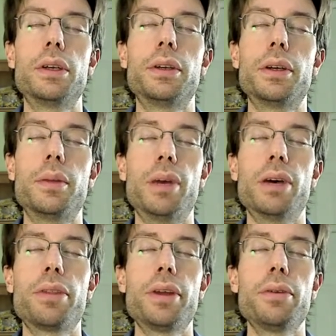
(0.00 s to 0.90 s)
And
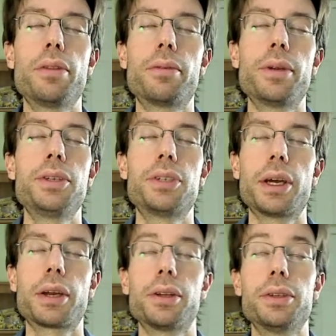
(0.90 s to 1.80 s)
mouth out 3
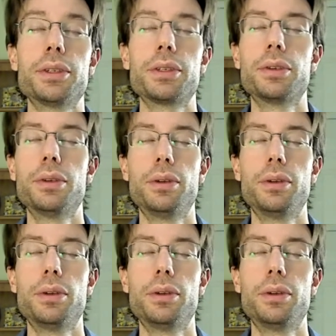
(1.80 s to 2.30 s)
seconds.